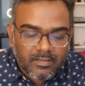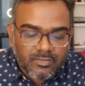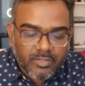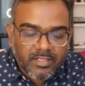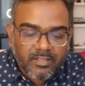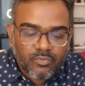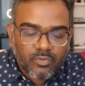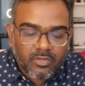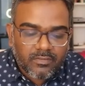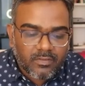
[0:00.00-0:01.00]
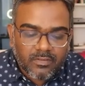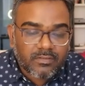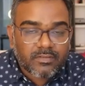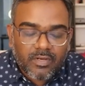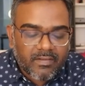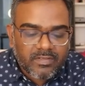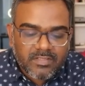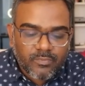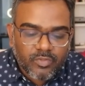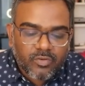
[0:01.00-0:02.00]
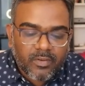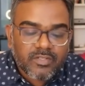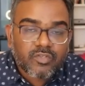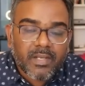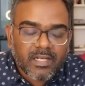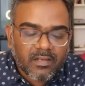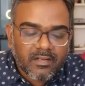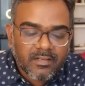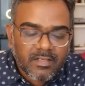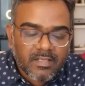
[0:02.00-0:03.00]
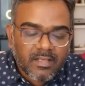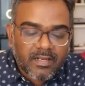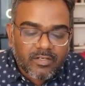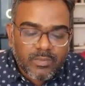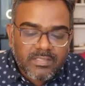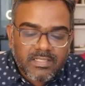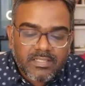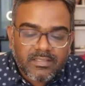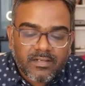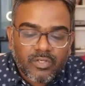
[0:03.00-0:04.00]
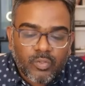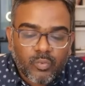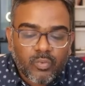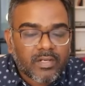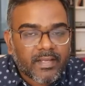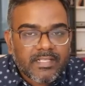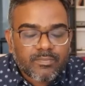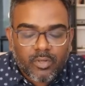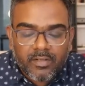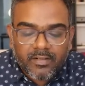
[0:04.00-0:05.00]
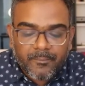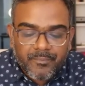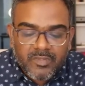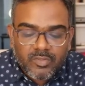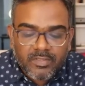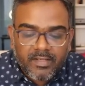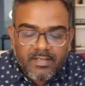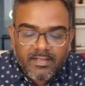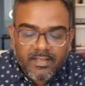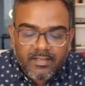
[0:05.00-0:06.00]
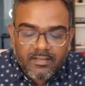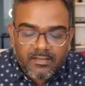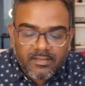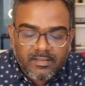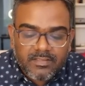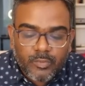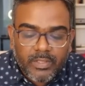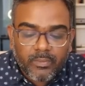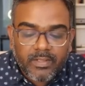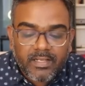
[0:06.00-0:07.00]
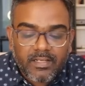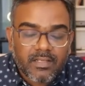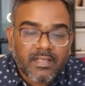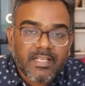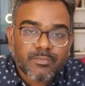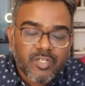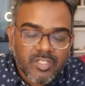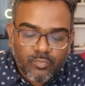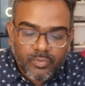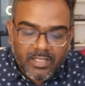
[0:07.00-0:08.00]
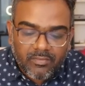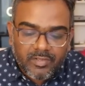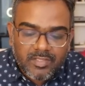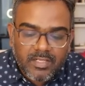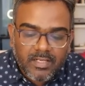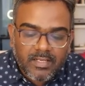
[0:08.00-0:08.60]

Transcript: so you can remove all, I've just removed the drawings to make it clear. And you will see there are two lines plotted here. So the green line is 21-day exponential moving average.